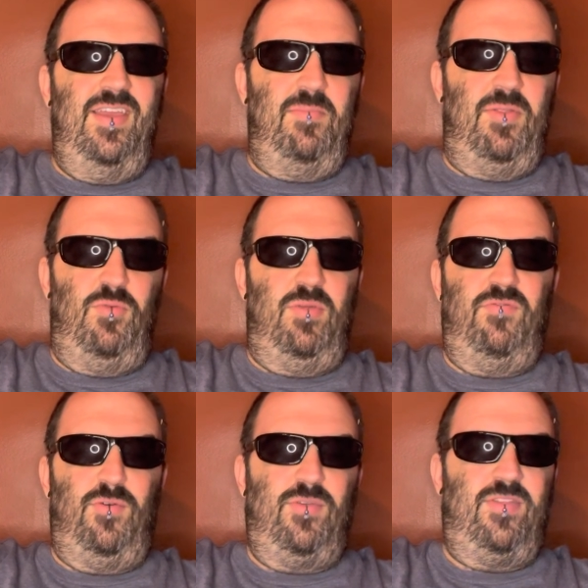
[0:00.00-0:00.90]
would be the
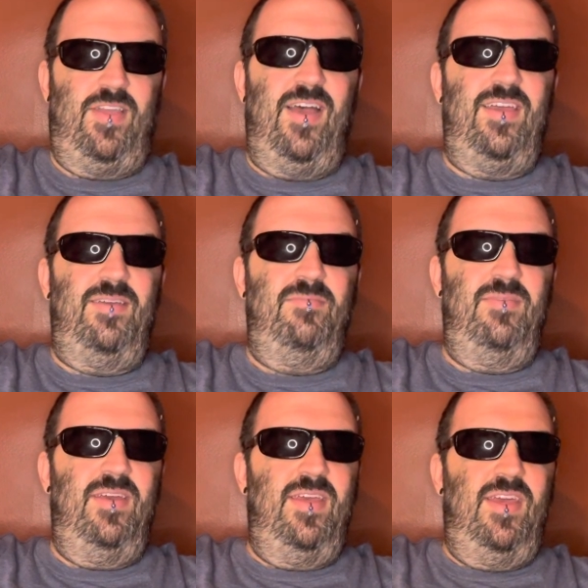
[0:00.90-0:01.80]
first time.
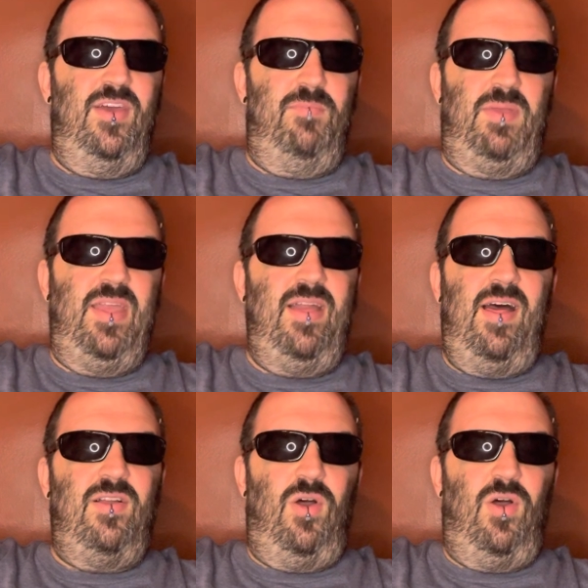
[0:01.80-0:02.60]
Peacock